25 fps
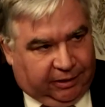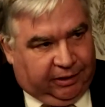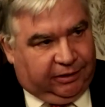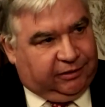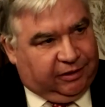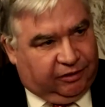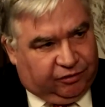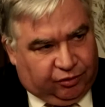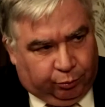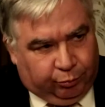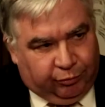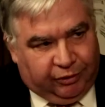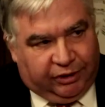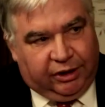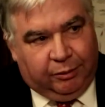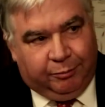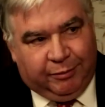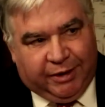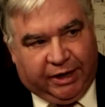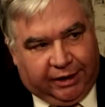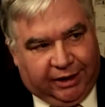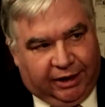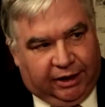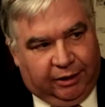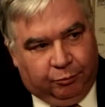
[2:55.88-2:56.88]
Does it really
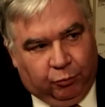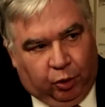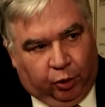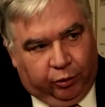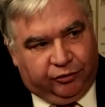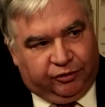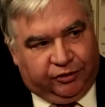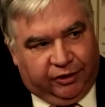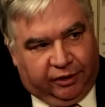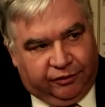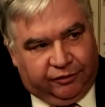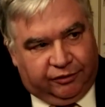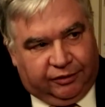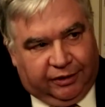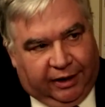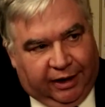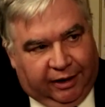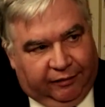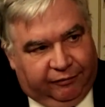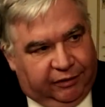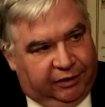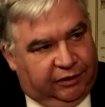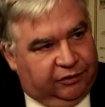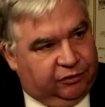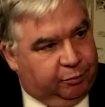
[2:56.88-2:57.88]
make any more sense to
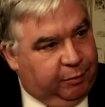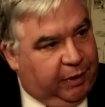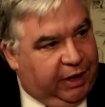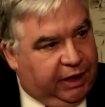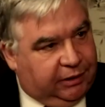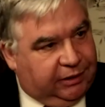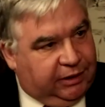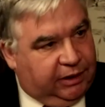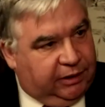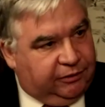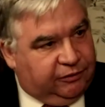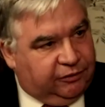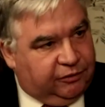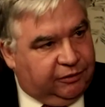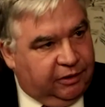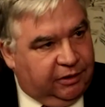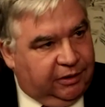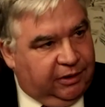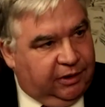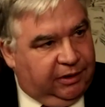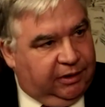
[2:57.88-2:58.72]
have these mandates?